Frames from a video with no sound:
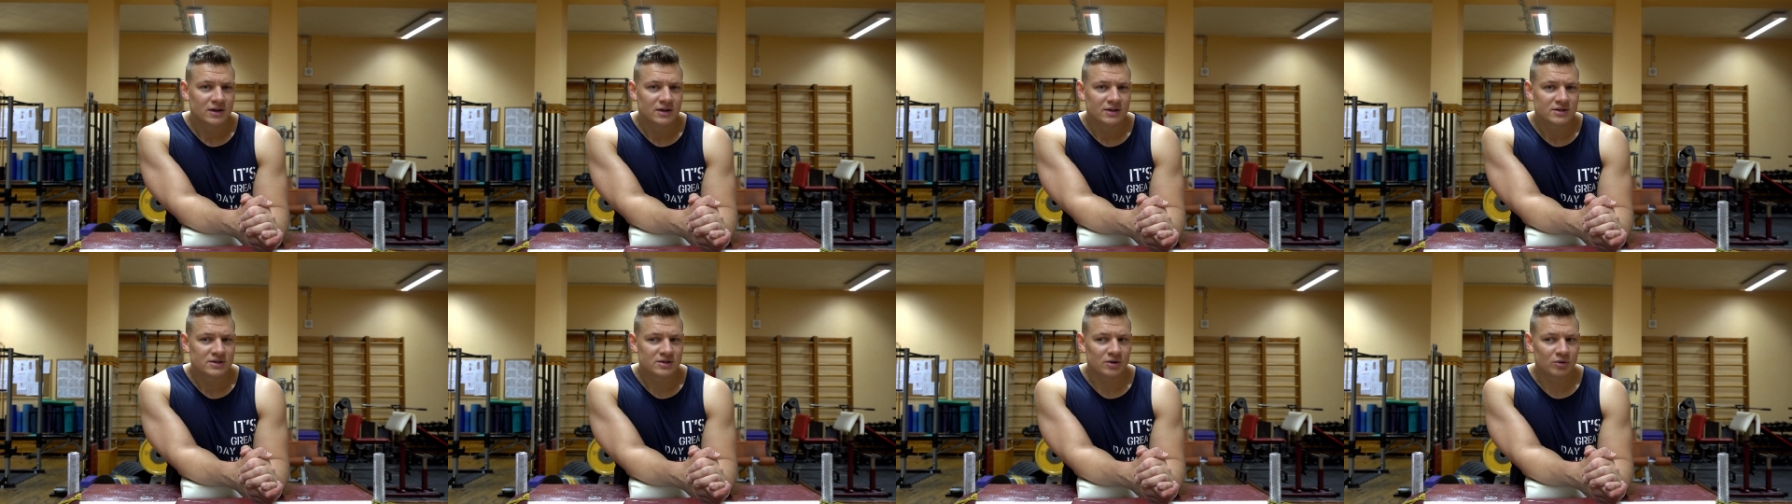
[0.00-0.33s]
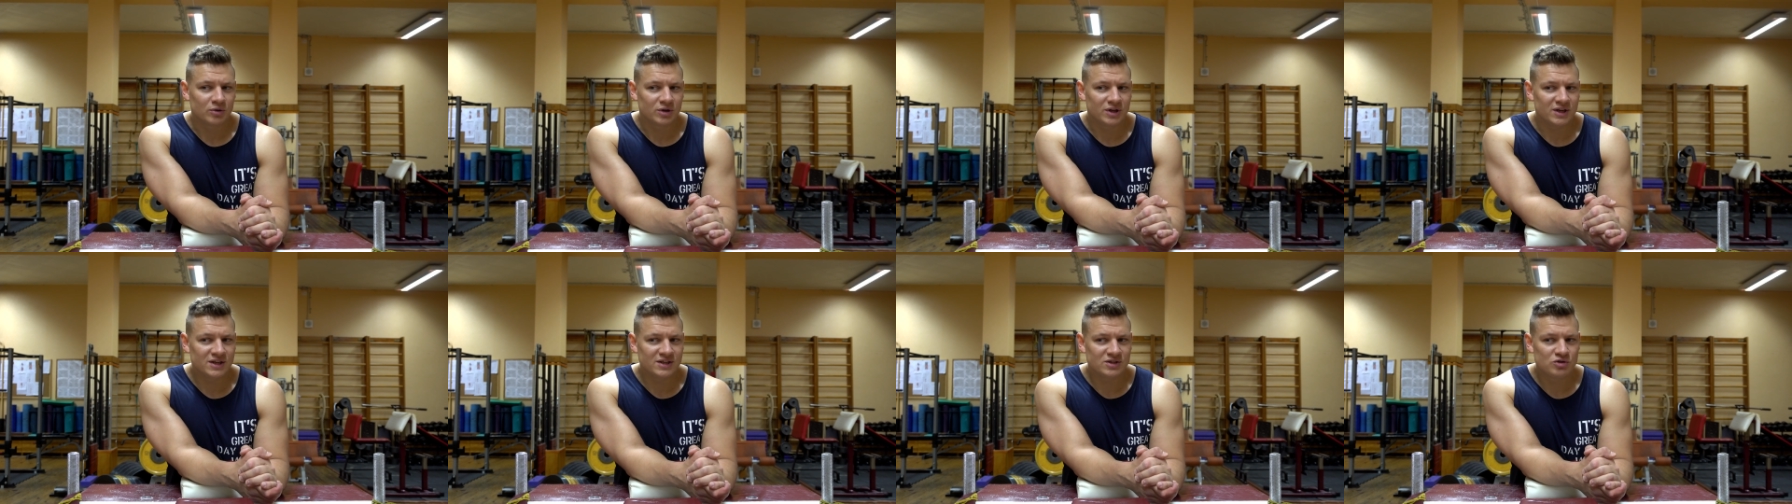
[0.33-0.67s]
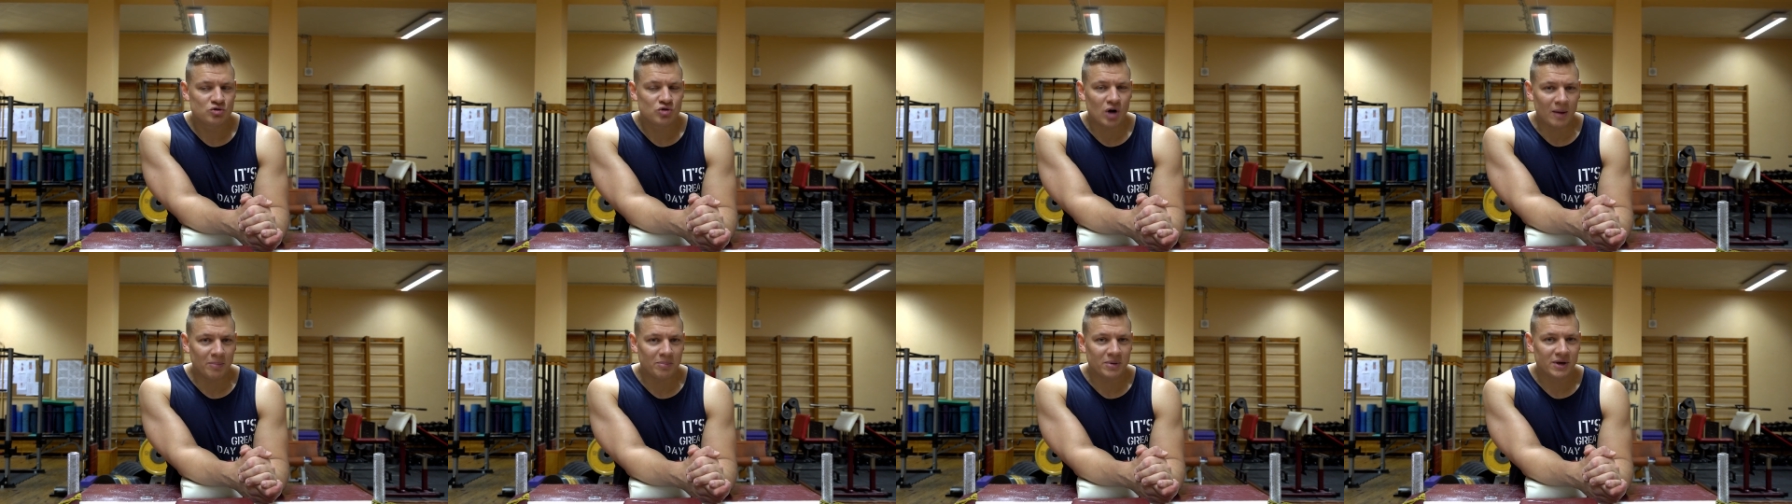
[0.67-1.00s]
so he's
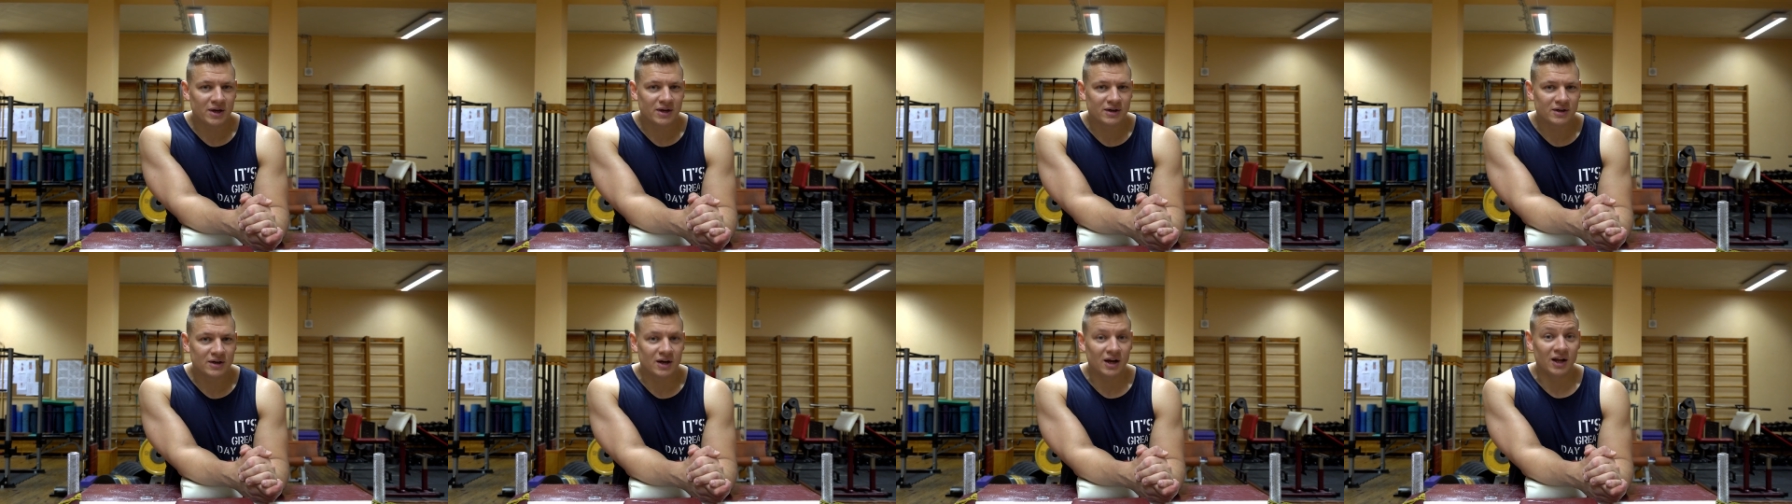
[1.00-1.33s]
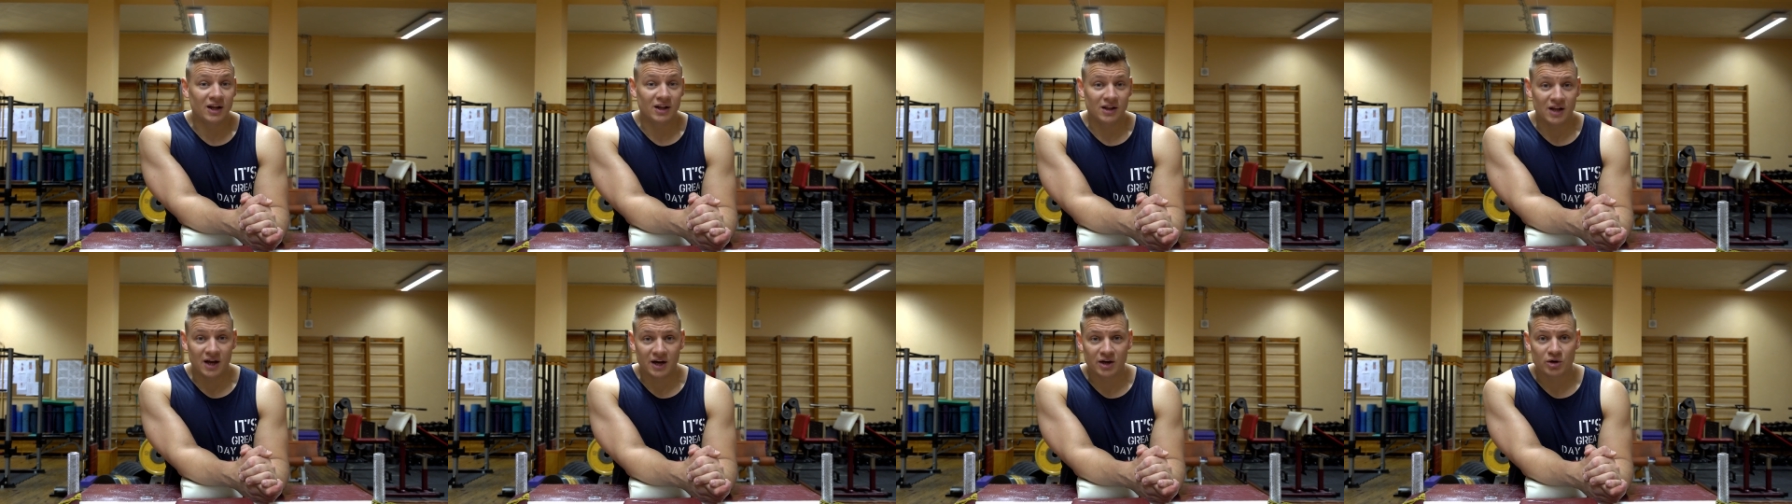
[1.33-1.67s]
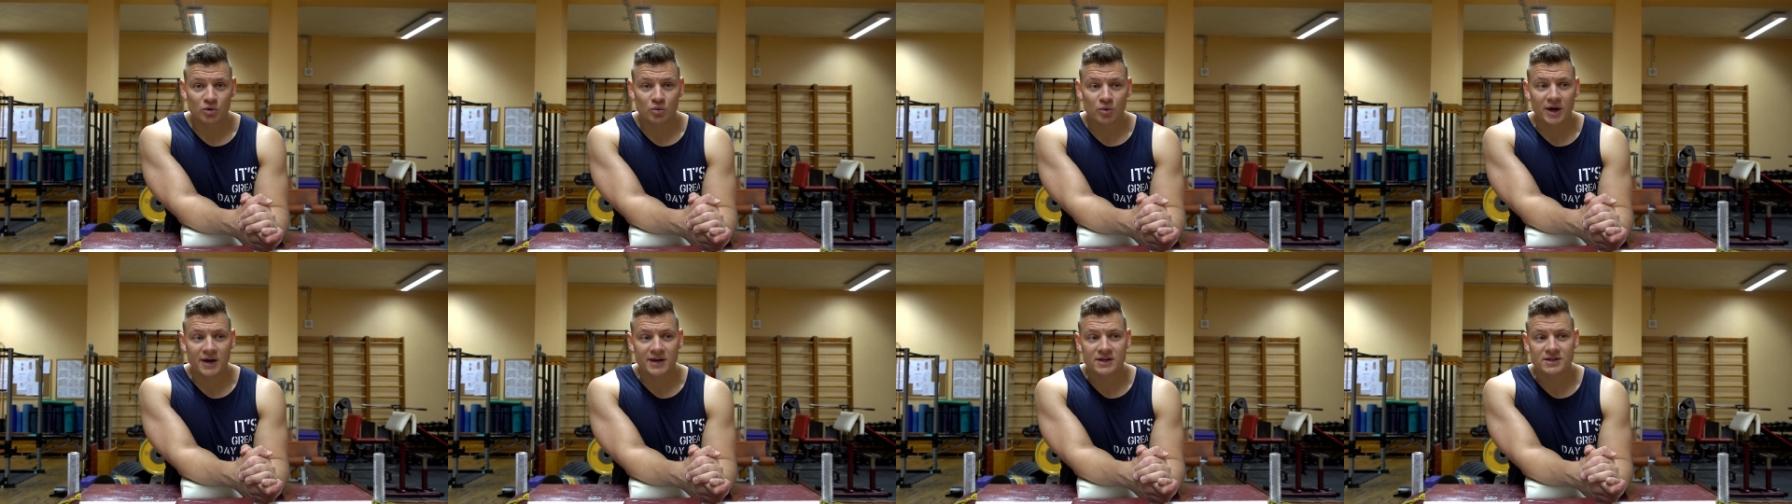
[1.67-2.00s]
dropping a lot
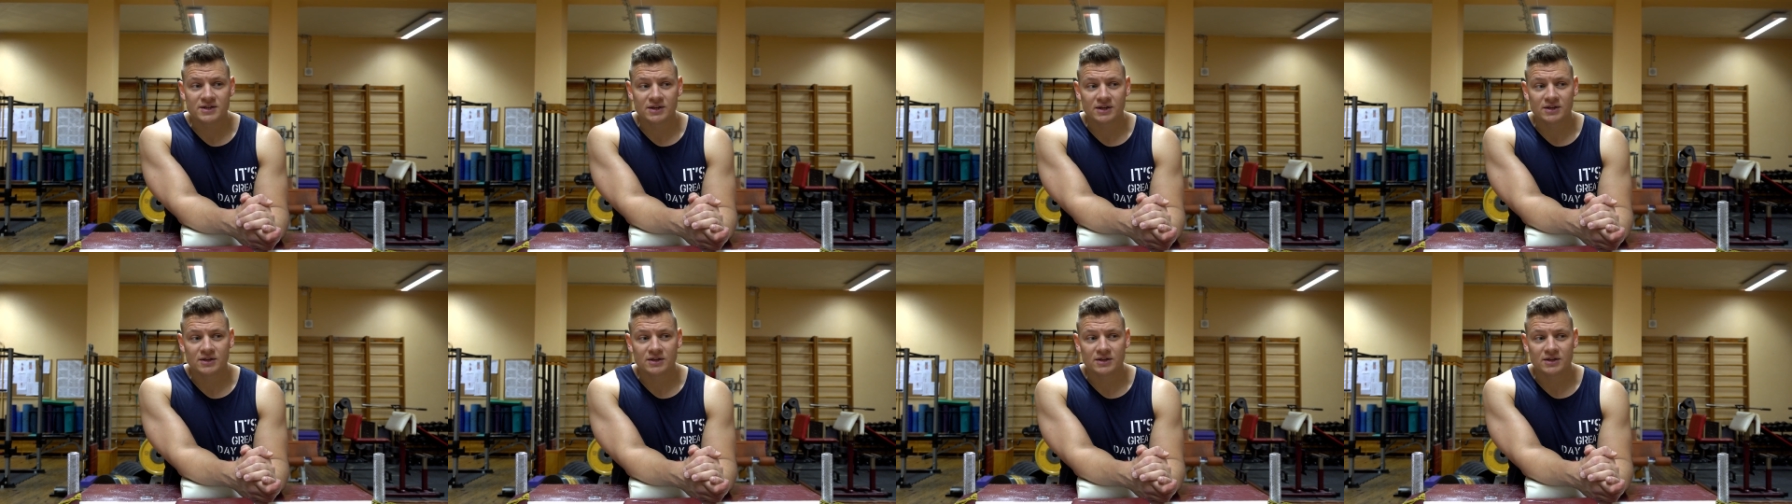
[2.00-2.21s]
of weight,